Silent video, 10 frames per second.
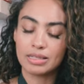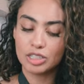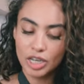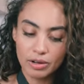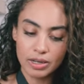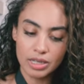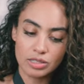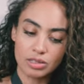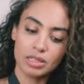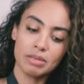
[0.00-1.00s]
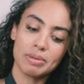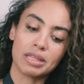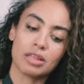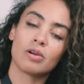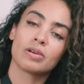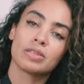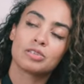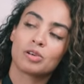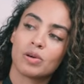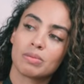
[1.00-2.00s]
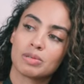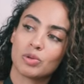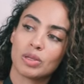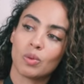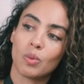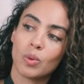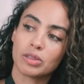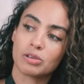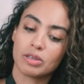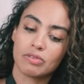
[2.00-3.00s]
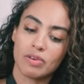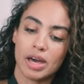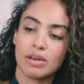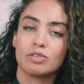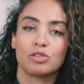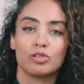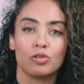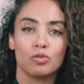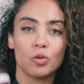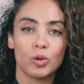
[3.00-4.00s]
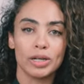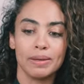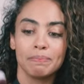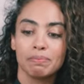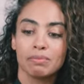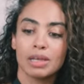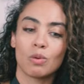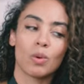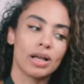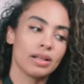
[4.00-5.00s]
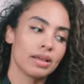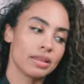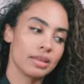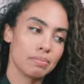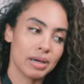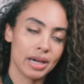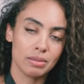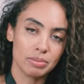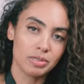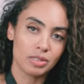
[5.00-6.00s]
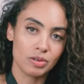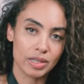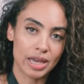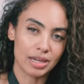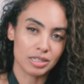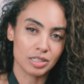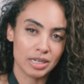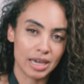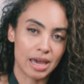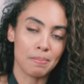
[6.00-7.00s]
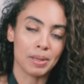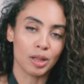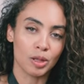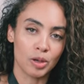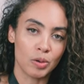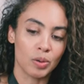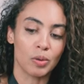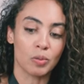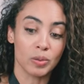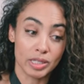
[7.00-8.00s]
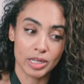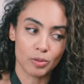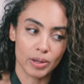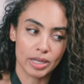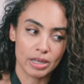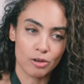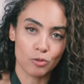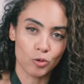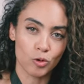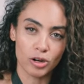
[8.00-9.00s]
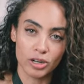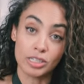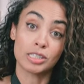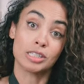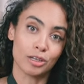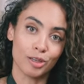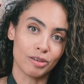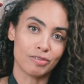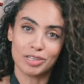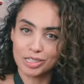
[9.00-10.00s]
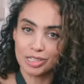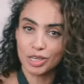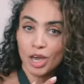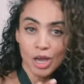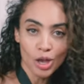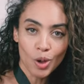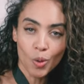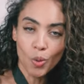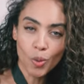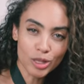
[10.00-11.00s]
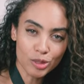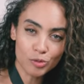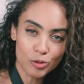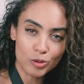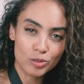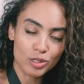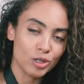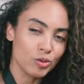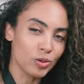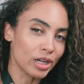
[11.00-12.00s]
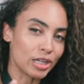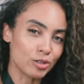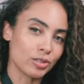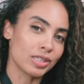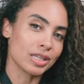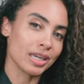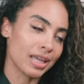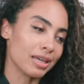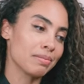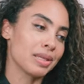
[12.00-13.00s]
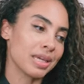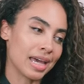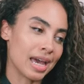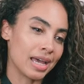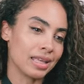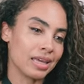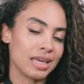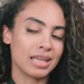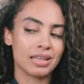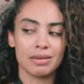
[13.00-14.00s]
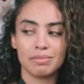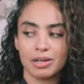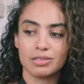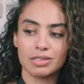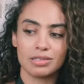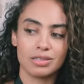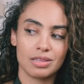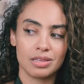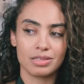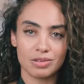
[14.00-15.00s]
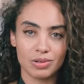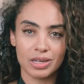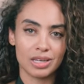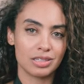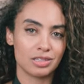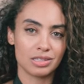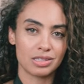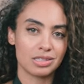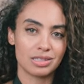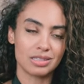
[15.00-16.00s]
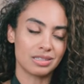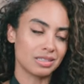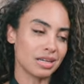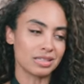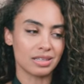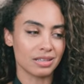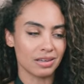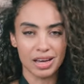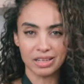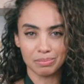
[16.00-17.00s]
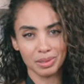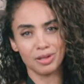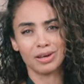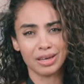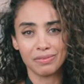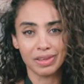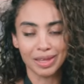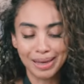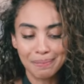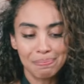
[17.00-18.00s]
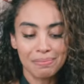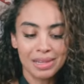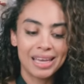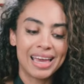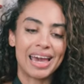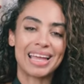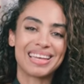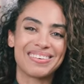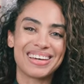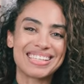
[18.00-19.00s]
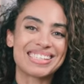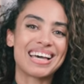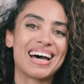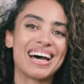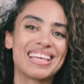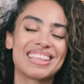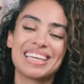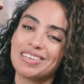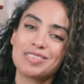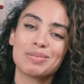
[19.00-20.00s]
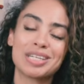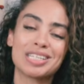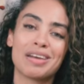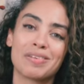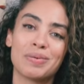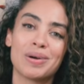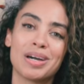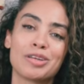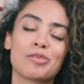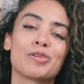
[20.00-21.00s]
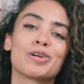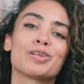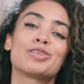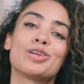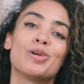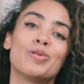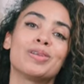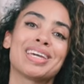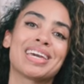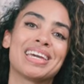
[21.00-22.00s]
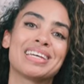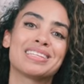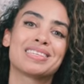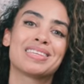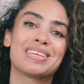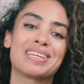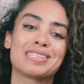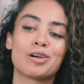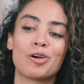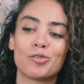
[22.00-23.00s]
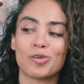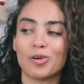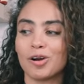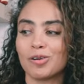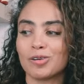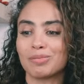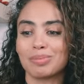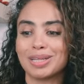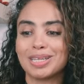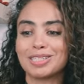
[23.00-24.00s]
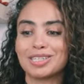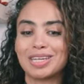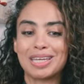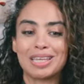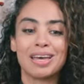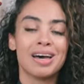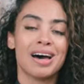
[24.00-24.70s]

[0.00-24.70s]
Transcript: the cherries, a little bit lower. These are going between one thirty-five to two forty, while the pineapples you can actually get below retail right now for a steal if this is one of the fruits you were interested in getting. But again, in comparison to these three, it's just doesn't kind of belong, I feel like. Anyways, uh, thank you so much everyone for tuning into this overall completion